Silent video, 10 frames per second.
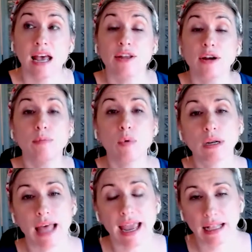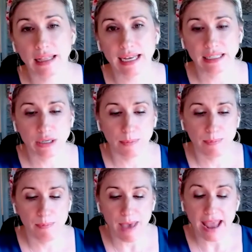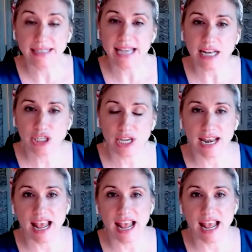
they're more likely to pay attention